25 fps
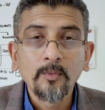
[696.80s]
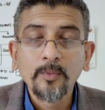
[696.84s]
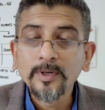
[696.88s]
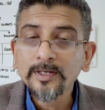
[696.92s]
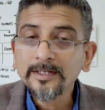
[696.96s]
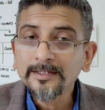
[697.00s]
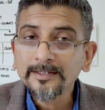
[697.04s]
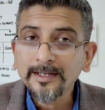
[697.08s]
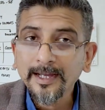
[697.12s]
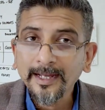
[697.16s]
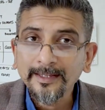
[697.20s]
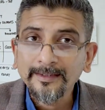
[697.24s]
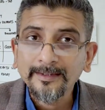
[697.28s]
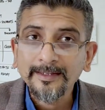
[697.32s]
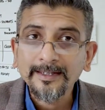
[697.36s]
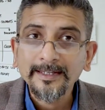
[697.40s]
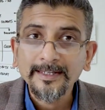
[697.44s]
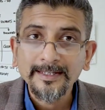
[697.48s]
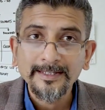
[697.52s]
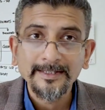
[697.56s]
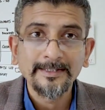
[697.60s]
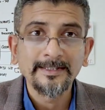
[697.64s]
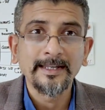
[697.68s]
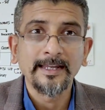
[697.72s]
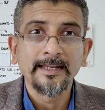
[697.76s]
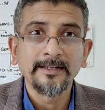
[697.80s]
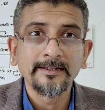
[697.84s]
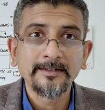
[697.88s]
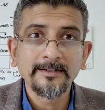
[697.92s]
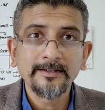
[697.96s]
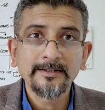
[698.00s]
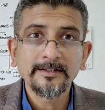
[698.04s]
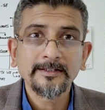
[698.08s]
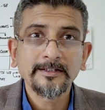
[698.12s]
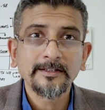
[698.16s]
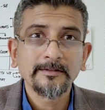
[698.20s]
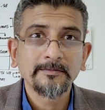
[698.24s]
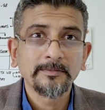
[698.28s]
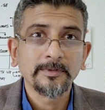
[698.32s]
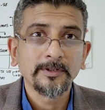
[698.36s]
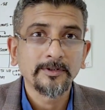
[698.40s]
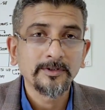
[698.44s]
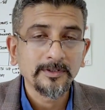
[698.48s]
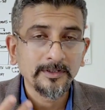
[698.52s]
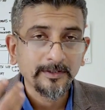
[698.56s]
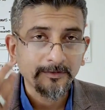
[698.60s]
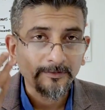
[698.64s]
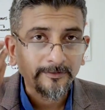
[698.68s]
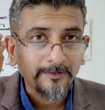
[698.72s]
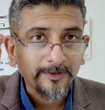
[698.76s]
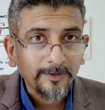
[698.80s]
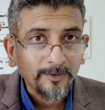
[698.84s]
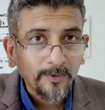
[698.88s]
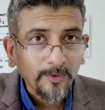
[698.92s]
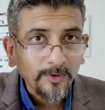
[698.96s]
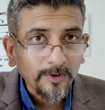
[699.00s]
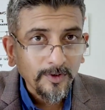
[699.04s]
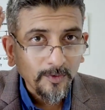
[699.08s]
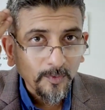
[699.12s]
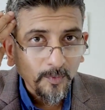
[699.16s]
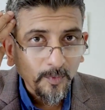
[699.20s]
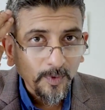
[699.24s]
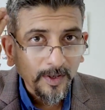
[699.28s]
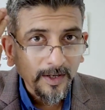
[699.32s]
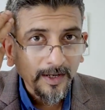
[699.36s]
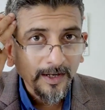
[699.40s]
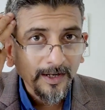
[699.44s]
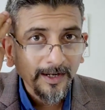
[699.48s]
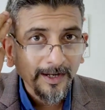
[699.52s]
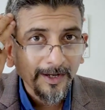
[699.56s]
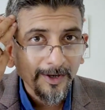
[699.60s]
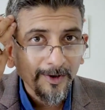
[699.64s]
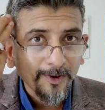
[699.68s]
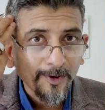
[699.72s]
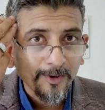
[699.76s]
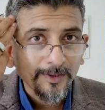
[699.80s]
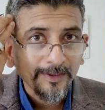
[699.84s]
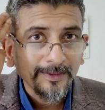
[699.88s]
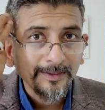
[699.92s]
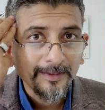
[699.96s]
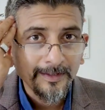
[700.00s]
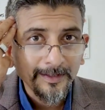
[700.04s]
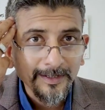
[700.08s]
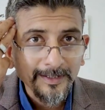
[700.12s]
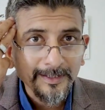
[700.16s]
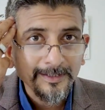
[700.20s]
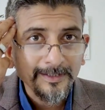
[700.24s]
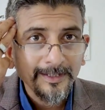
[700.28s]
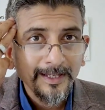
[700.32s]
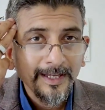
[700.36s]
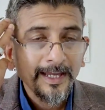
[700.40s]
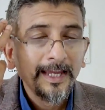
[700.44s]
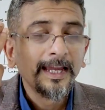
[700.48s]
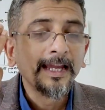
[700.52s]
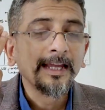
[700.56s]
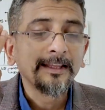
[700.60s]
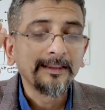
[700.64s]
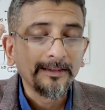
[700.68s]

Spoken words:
Which I think is dangerous, because if you don't work on this,